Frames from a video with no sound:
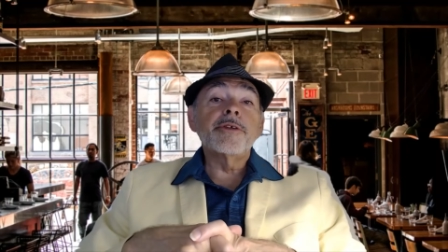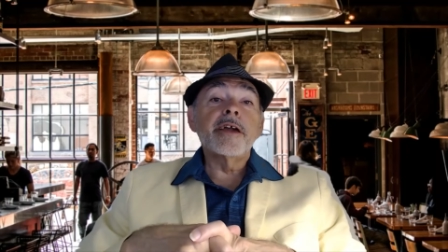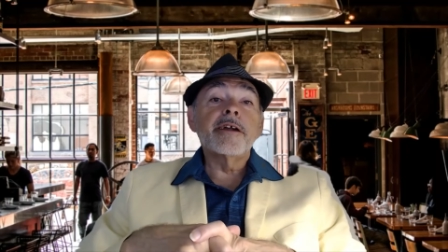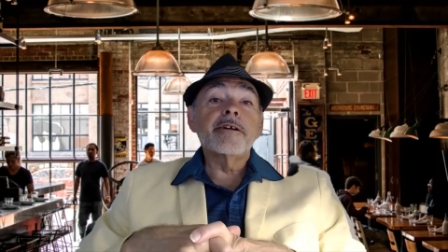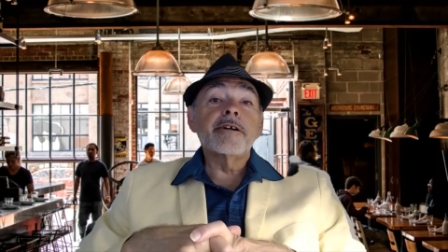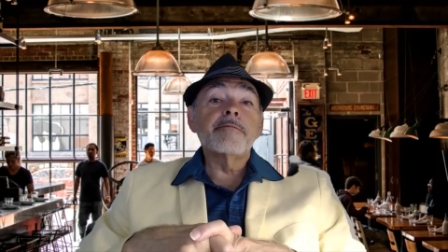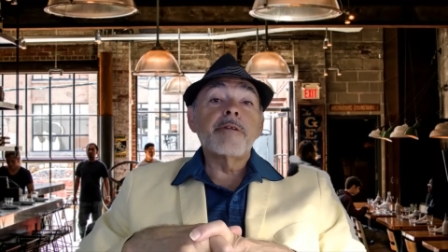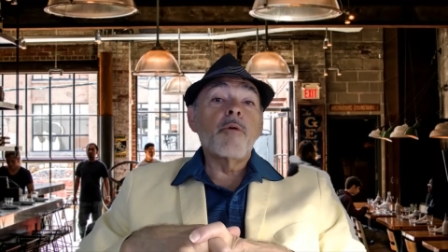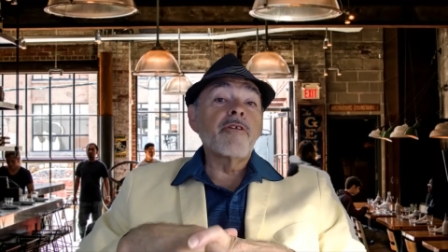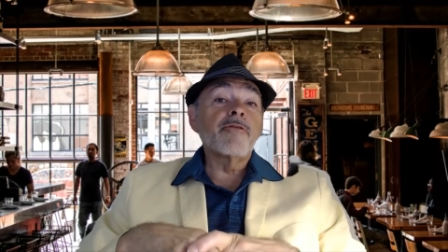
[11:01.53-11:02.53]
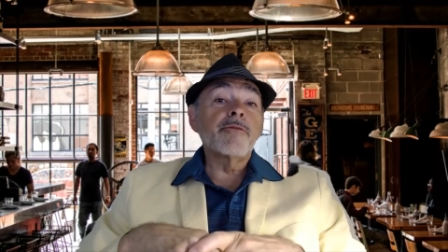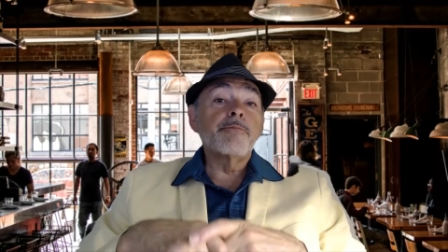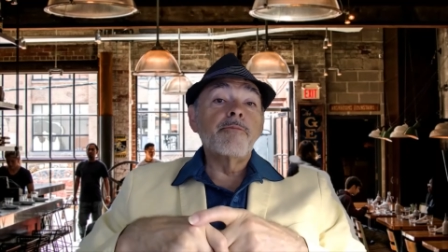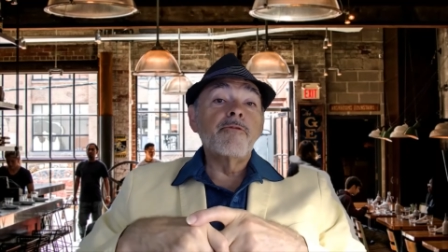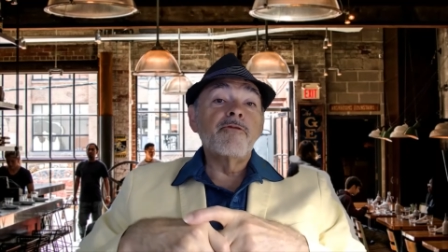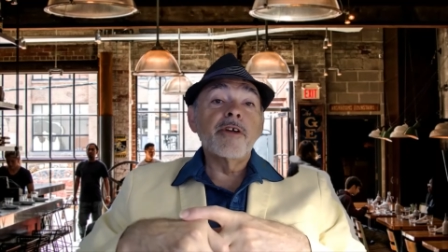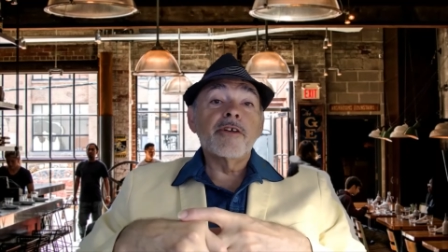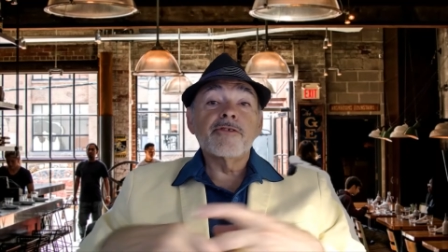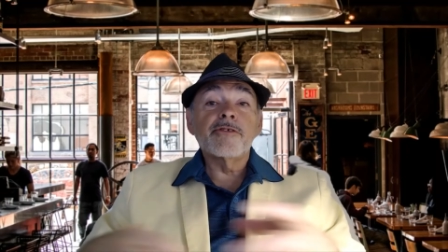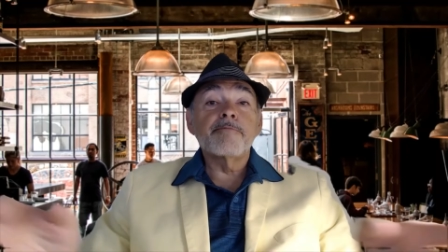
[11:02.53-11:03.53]
my wife would fix,
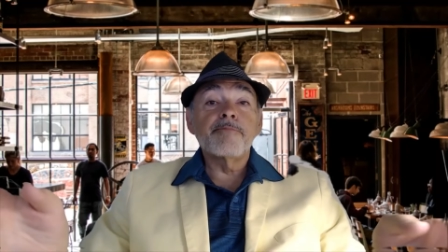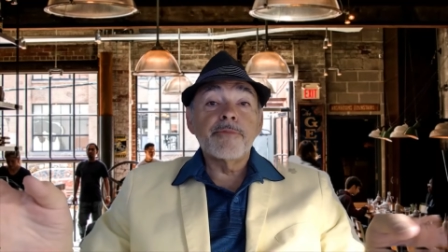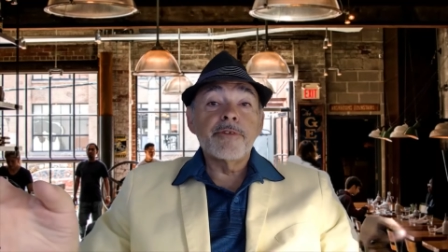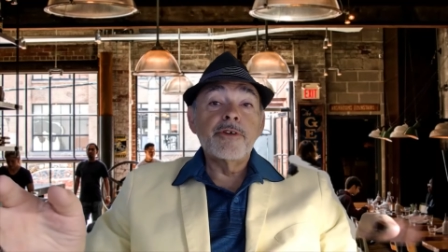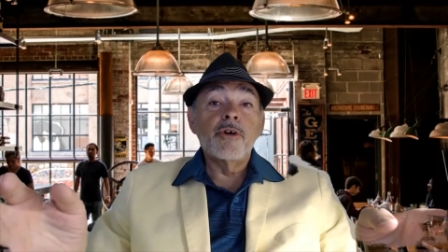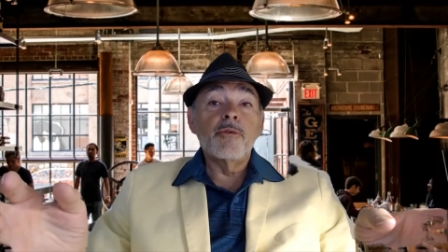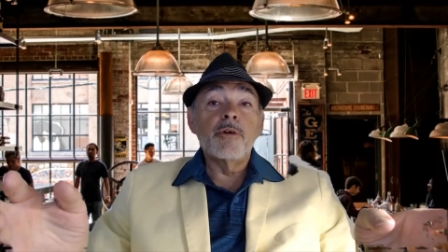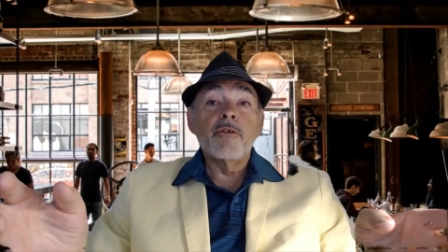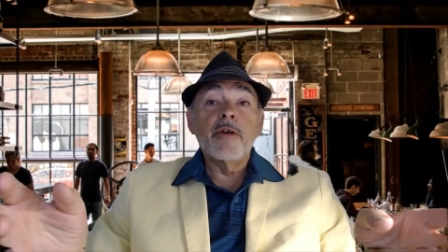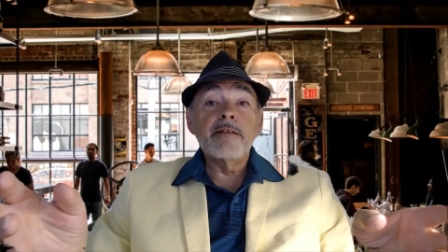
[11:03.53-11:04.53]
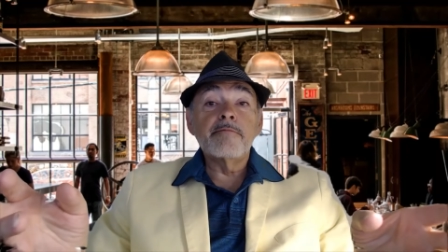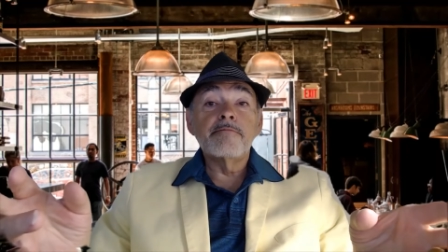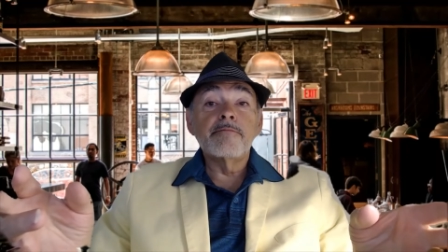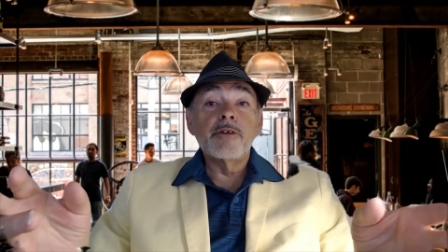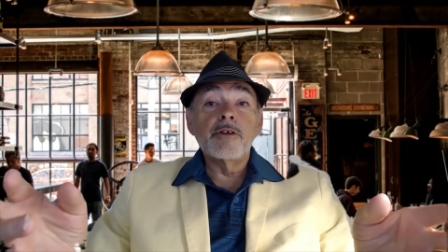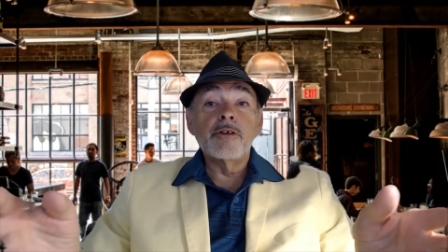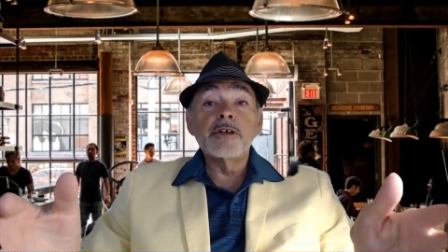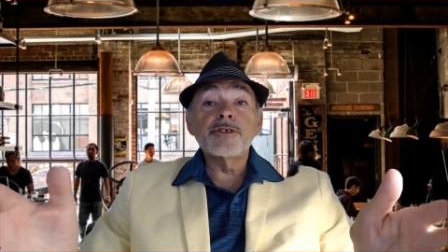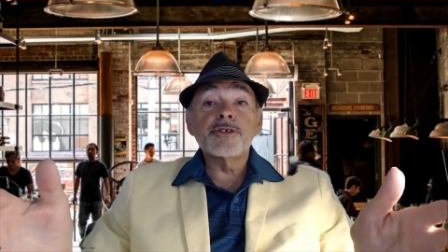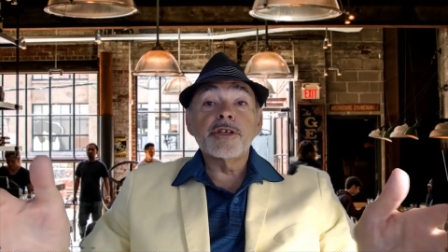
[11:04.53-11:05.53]
a great lunch to
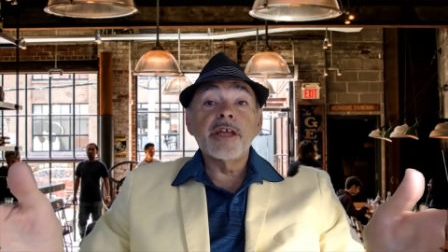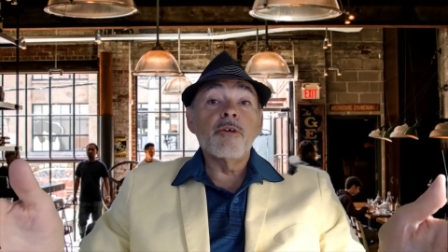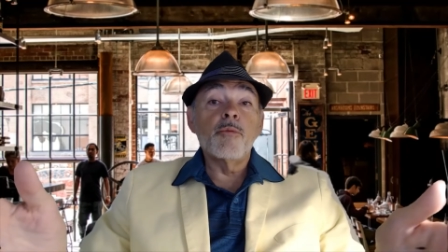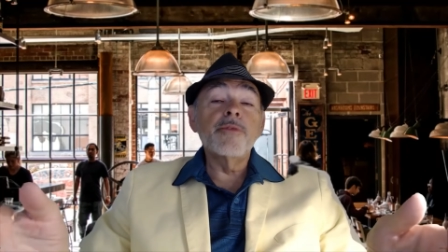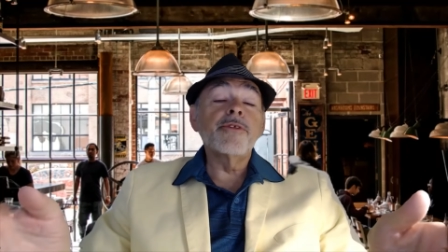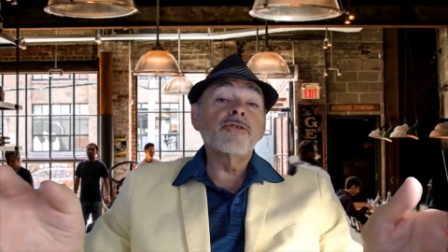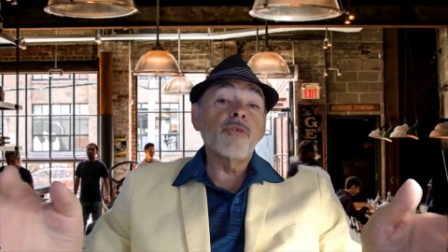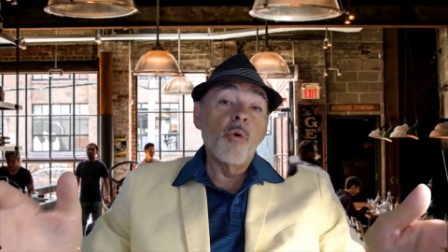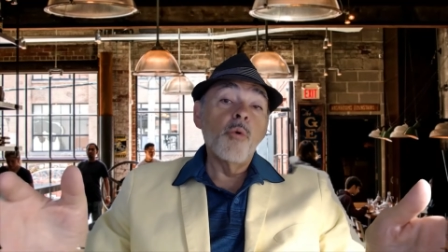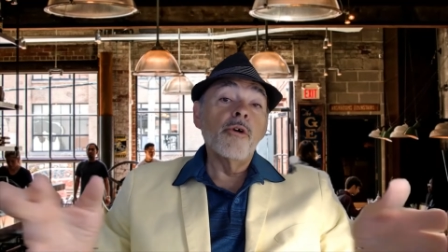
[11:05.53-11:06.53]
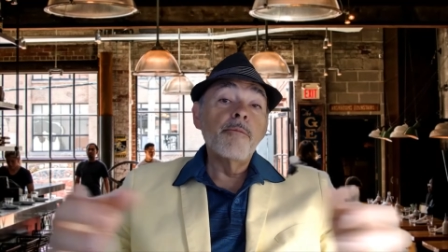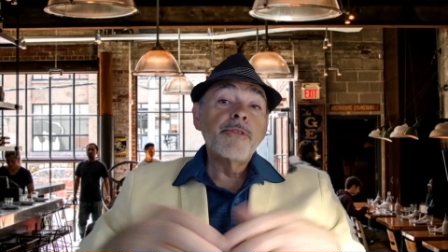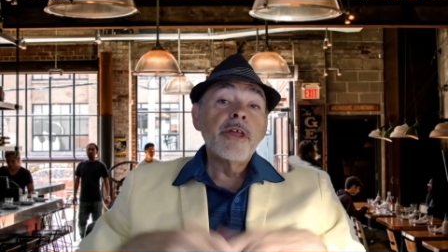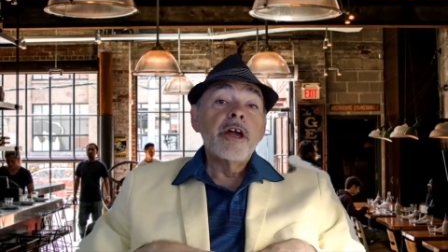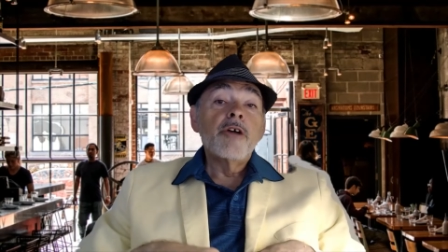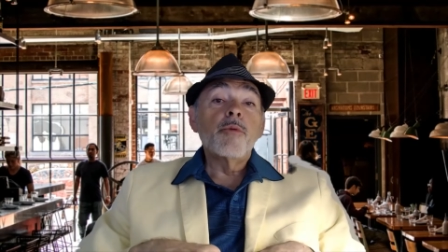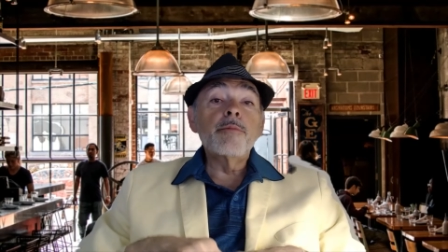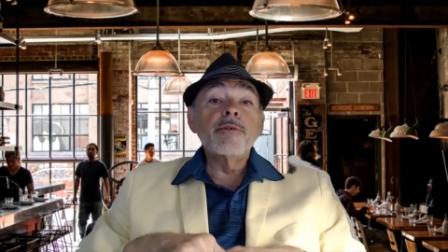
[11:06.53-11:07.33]
take with us, or we would